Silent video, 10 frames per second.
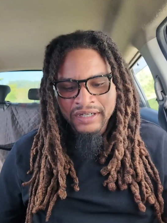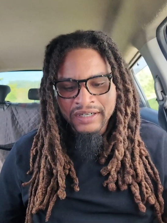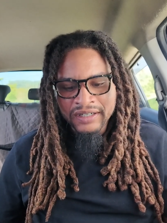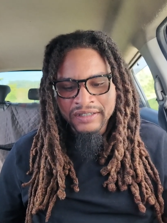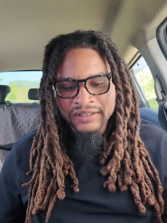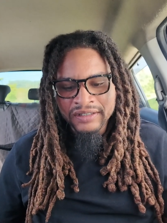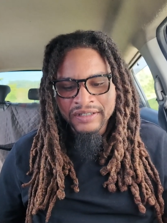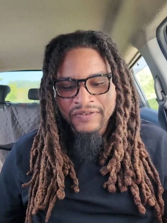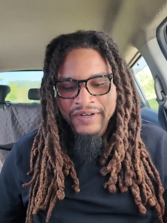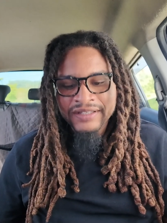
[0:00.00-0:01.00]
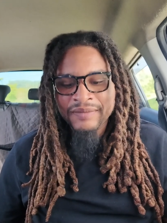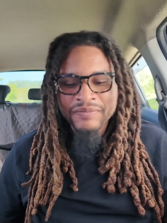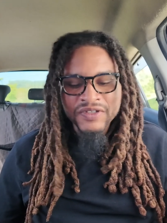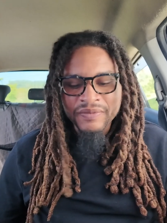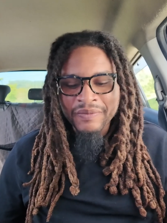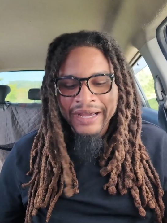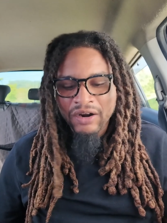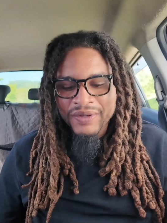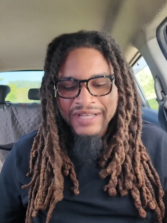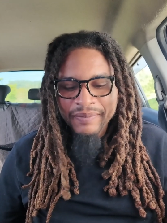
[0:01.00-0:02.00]
the fact that something bad
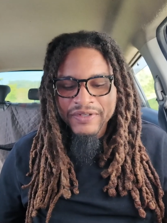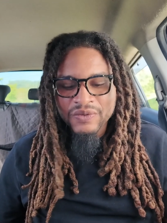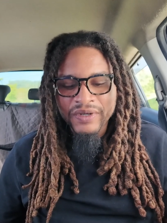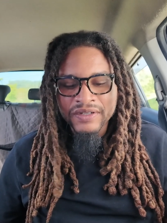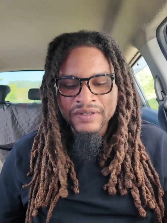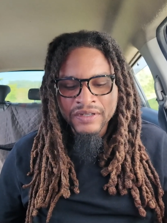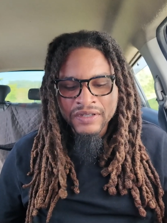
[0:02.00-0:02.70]
always happens when